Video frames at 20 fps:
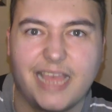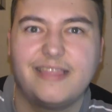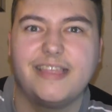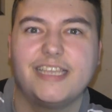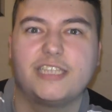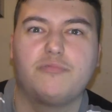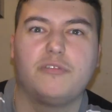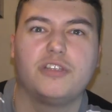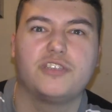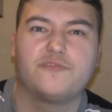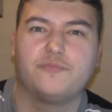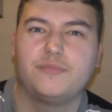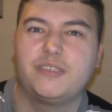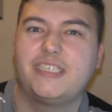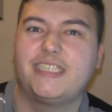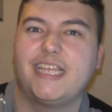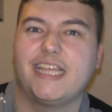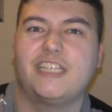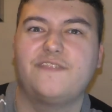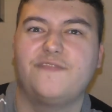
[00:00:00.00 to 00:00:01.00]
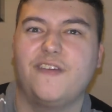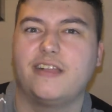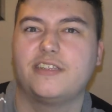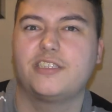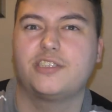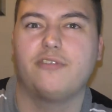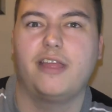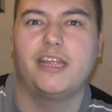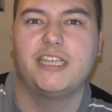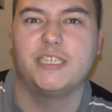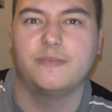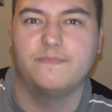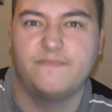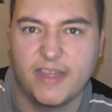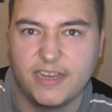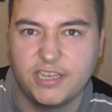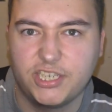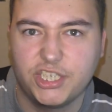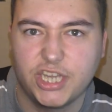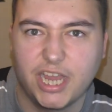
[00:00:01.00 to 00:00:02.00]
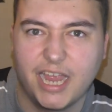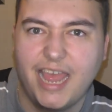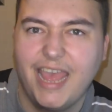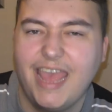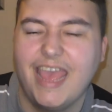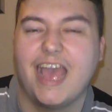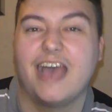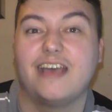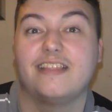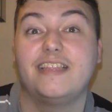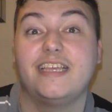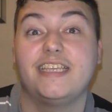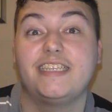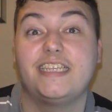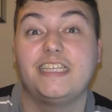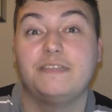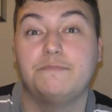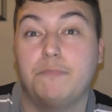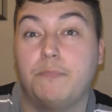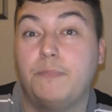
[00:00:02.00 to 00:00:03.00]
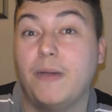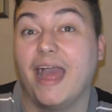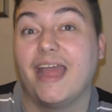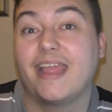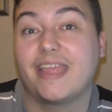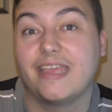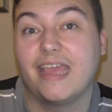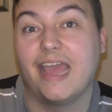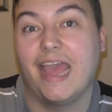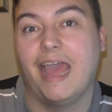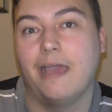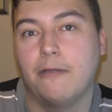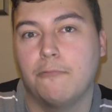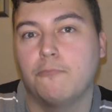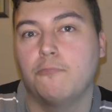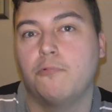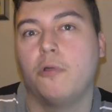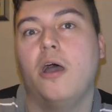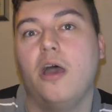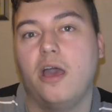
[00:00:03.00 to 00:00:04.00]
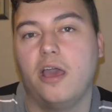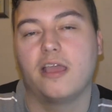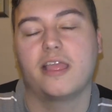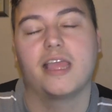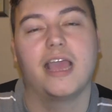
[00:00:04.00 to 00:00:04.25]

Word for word: This one's from Six Flags Great Adventure, and this is back at work.